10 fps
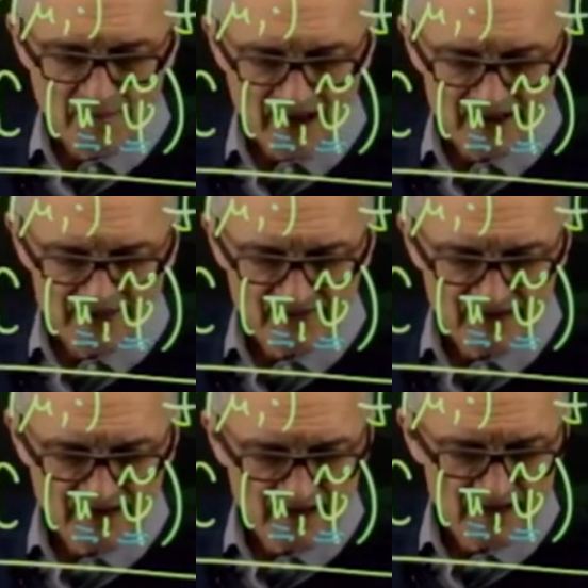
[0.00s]
mass
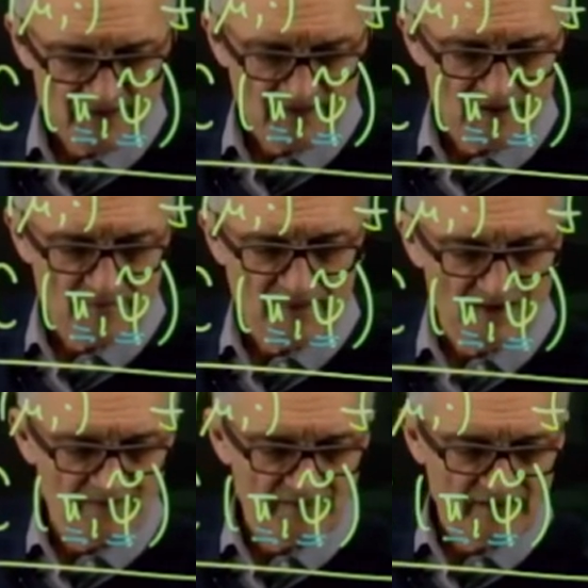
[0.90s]
here, some
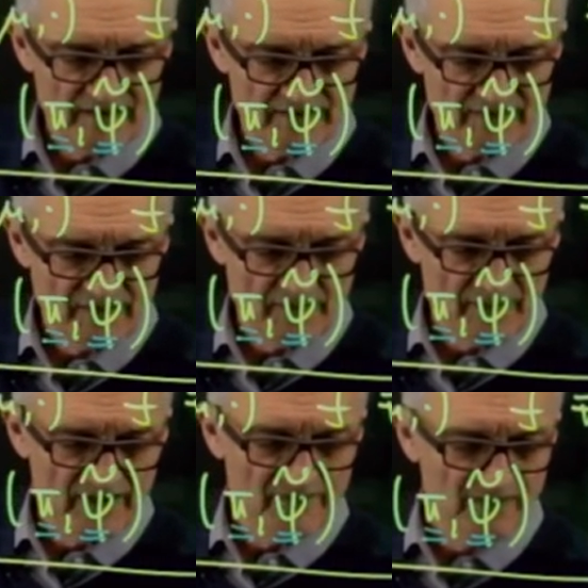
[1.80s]
mass here, some
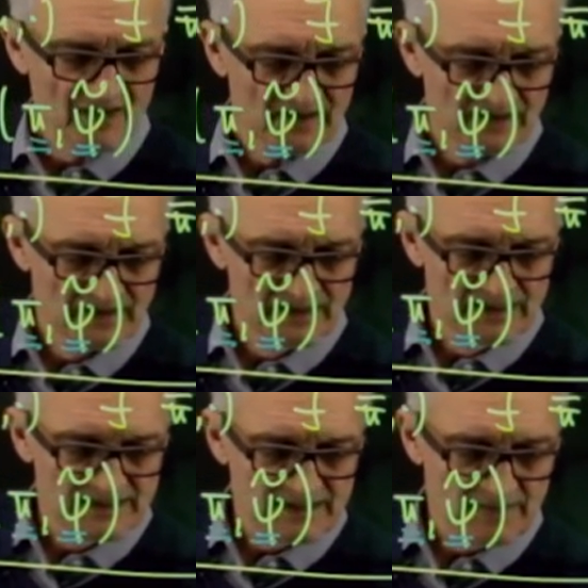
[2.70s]
mass here,
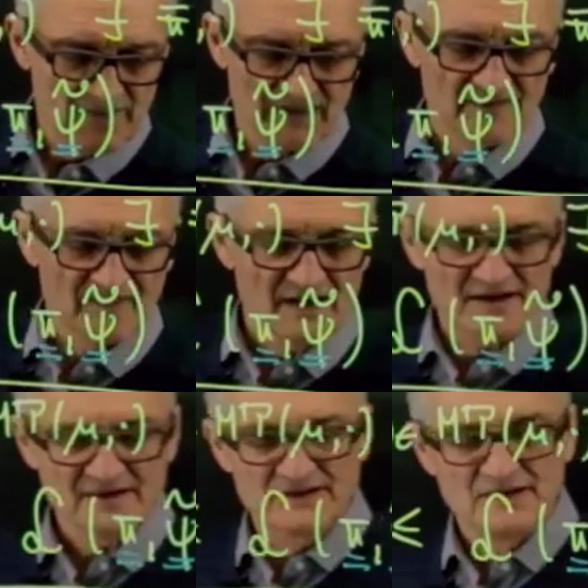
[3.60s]
some mass
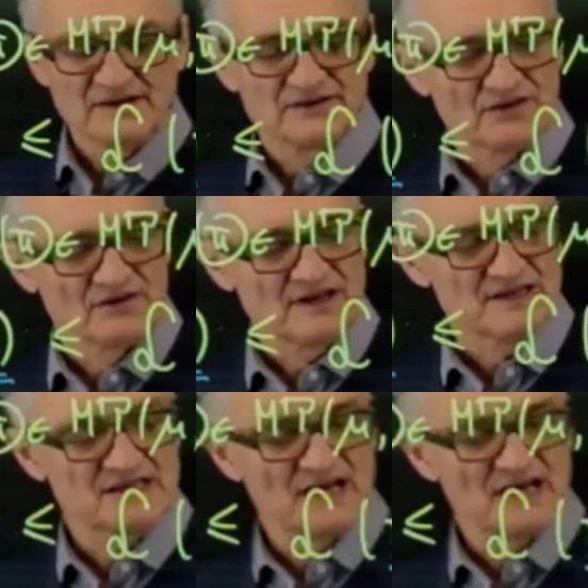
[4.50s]
here. So these